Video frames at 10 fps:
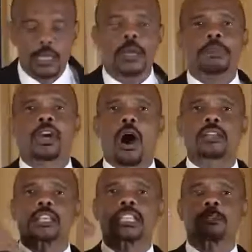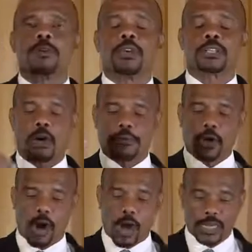Because the Spirit of
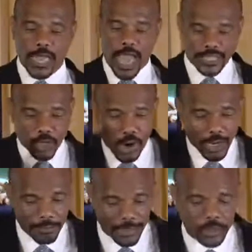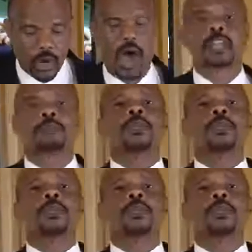God has gone back to God.